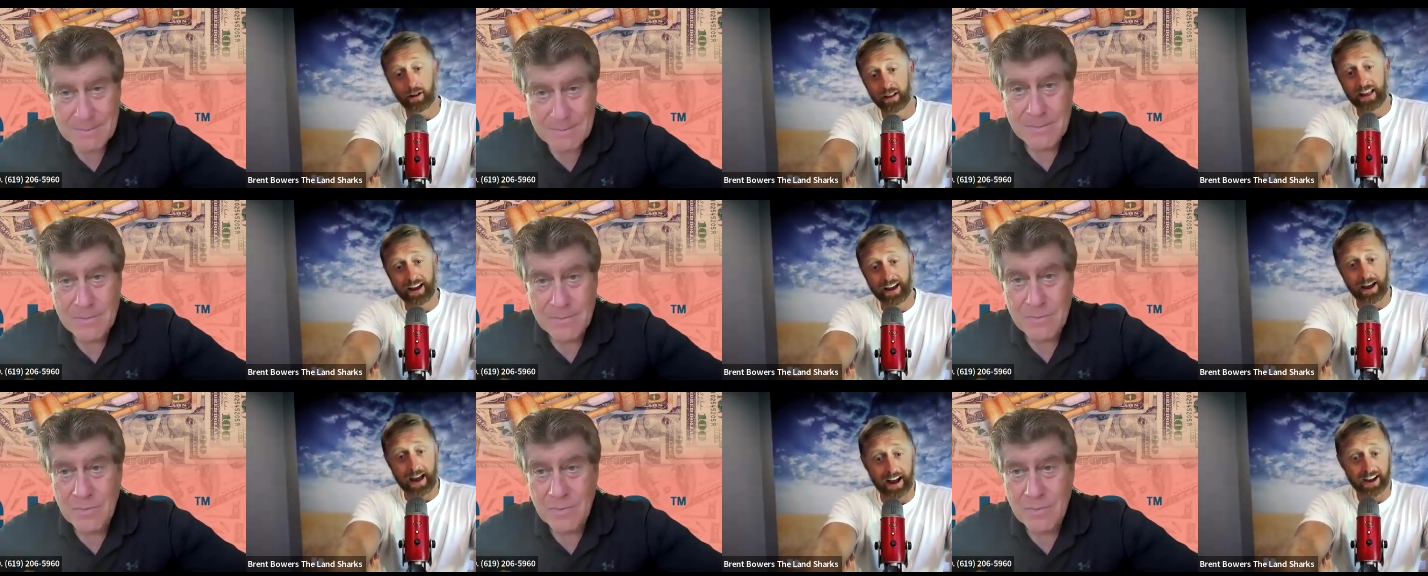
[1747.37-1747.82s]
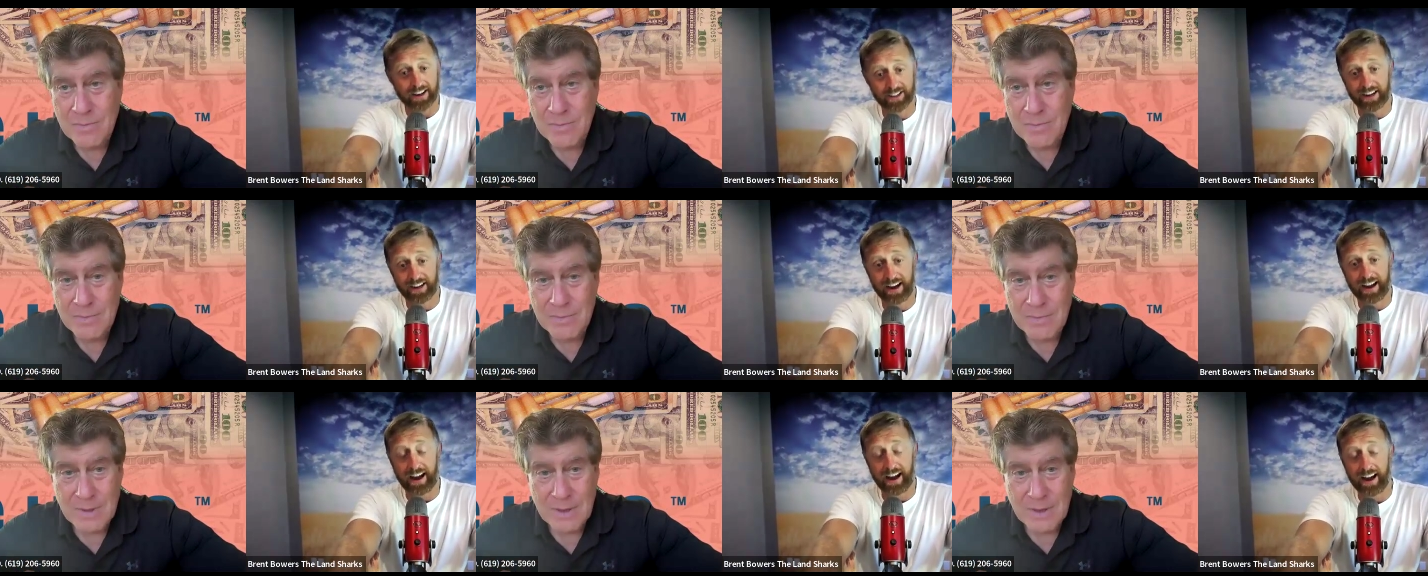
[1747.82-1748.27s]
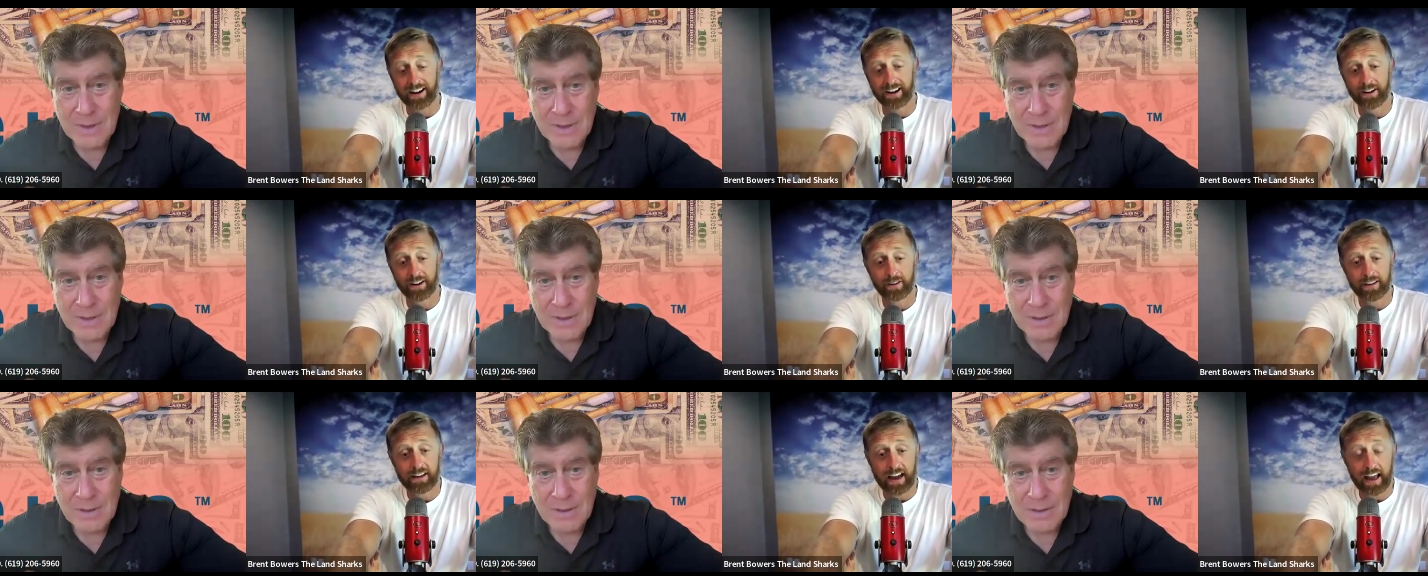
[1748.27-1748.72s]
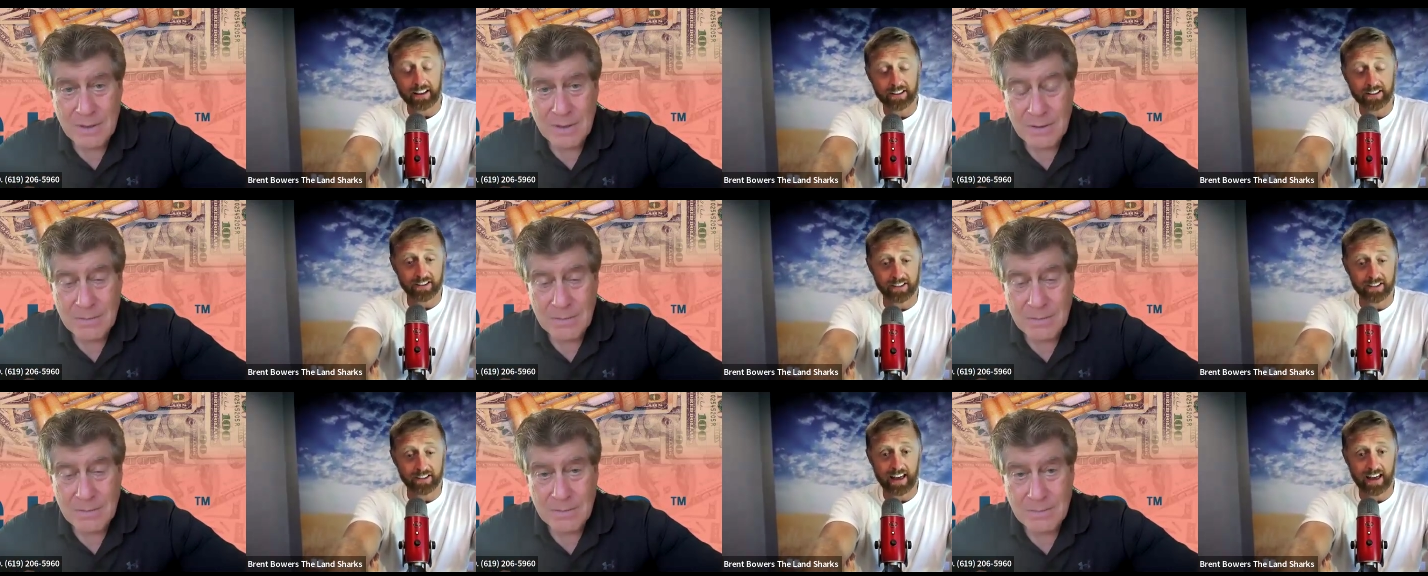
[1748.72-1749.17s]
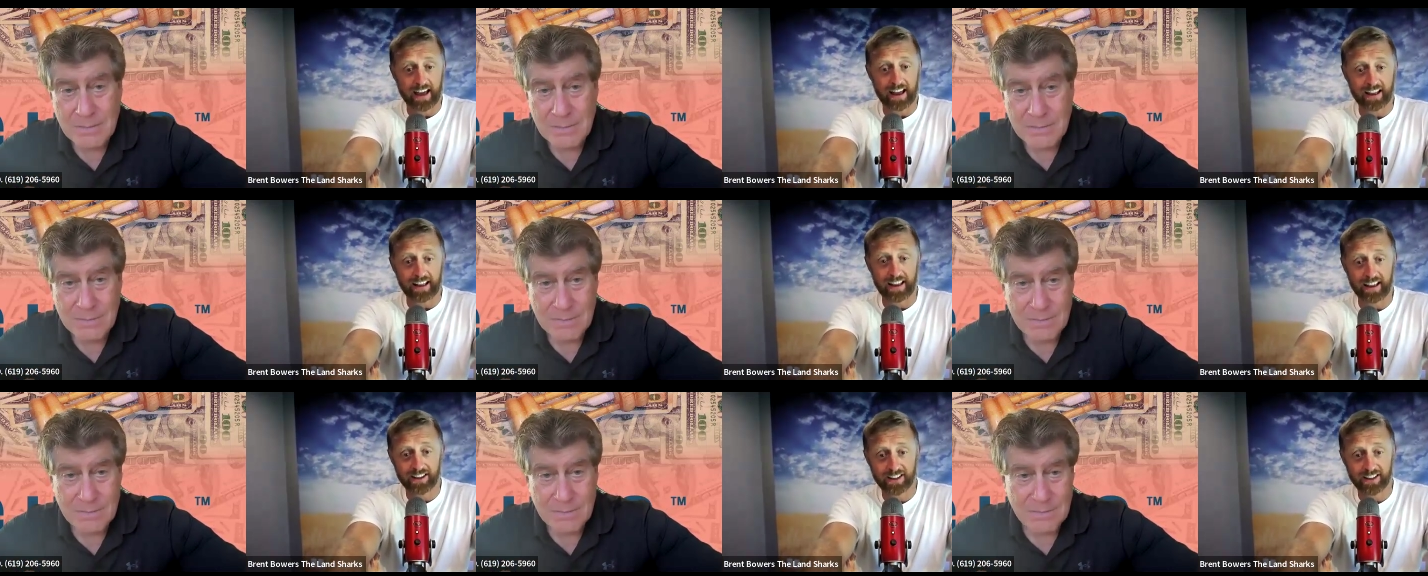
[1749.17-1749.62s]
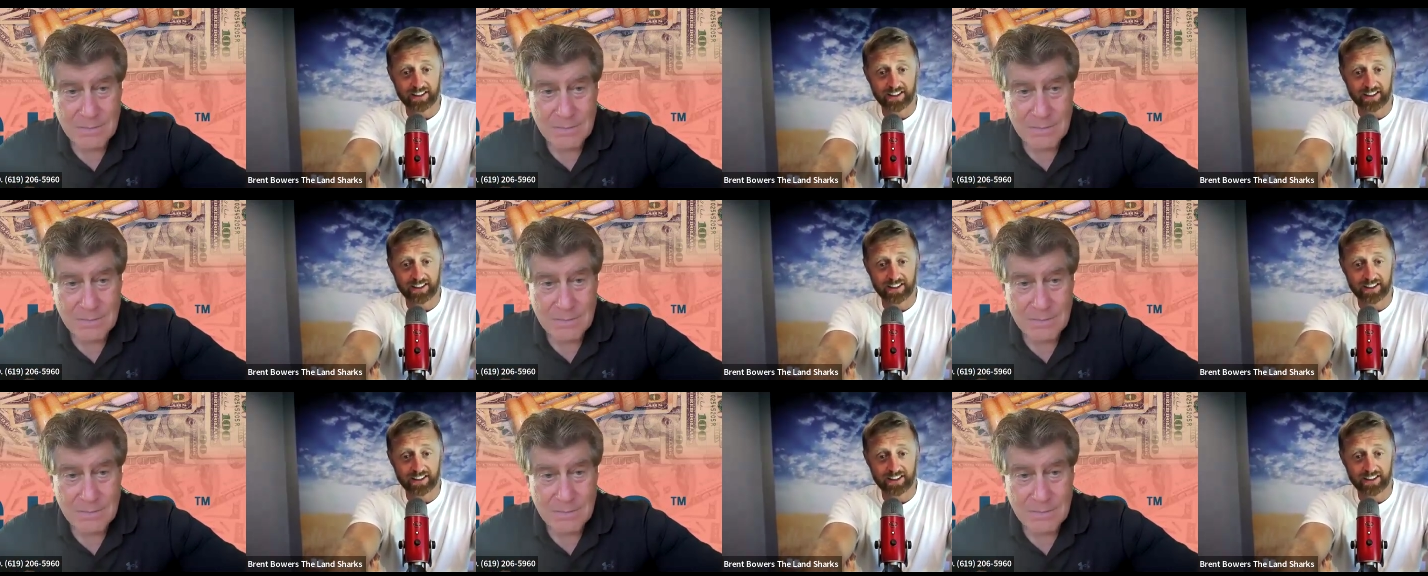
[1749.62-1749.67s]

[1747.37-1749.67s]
Speaker 1: Well, I know the answer to that.